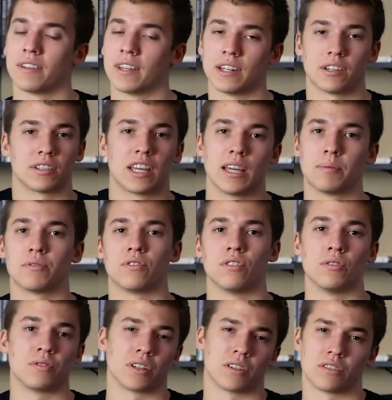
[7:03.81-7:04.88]
and they just keep
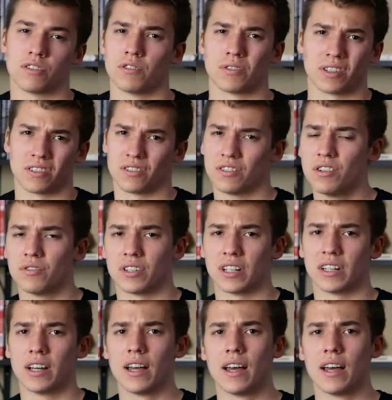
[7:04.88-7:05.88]
snoozing and snoozing and snoozing.